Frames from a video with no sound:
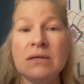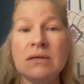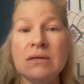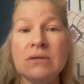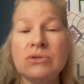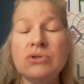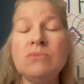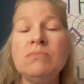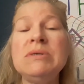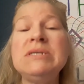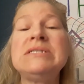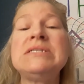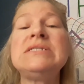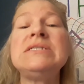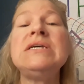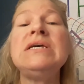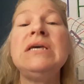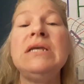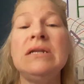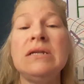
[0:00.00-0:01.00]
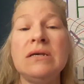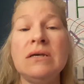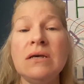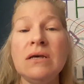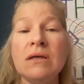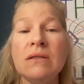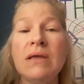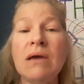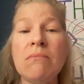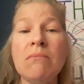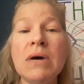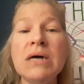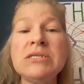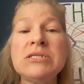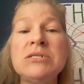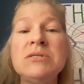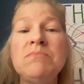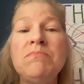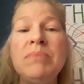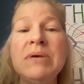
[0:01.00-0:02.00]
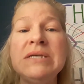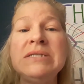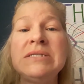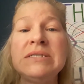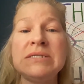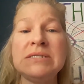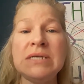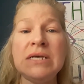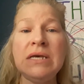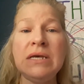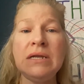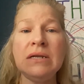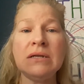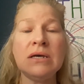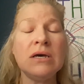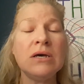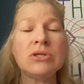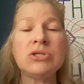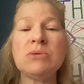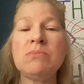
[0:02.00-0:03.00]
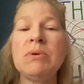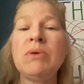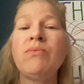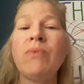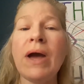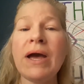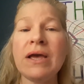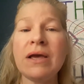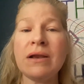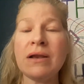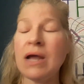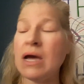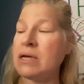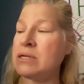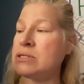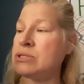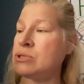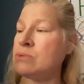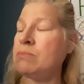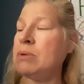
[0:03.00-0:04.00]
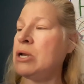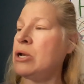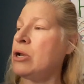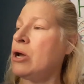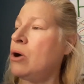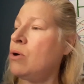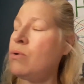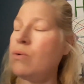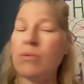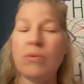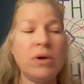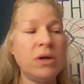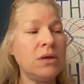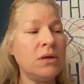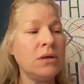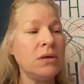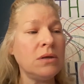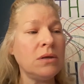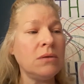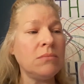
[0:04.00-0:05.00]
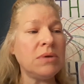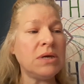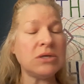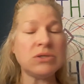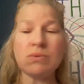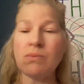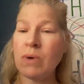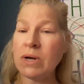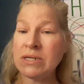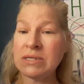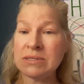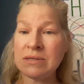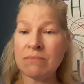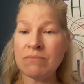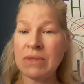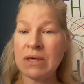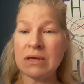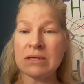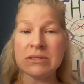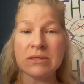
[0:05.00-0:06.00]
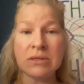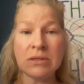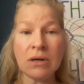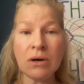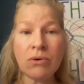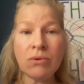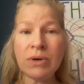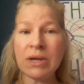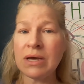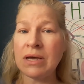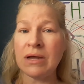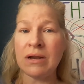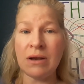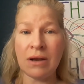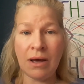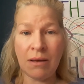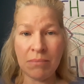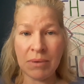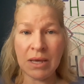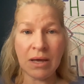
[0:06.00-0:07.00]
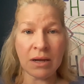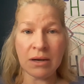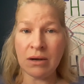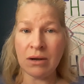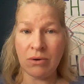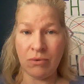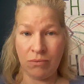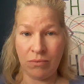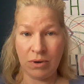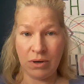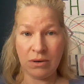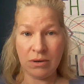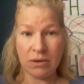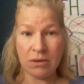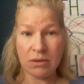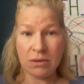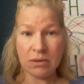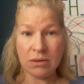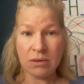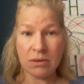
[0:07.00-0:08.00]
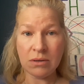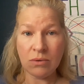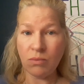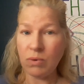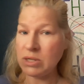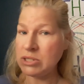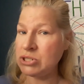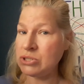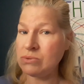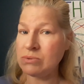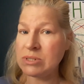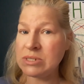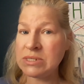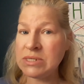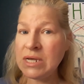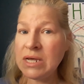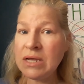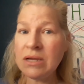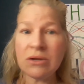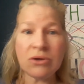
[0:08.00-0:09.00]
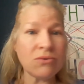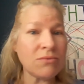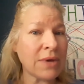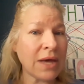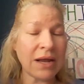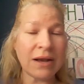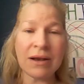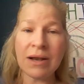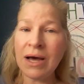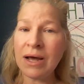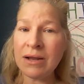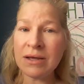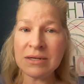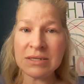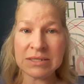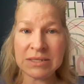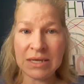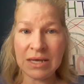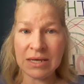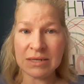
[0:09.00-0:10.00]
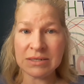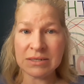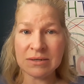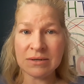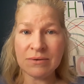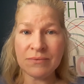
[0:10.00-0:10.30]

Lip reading: To be seen. They must be seen to be recognized, to be known. Because once something is known, it cannot be unknown. Once you see it, you cannot unsee it.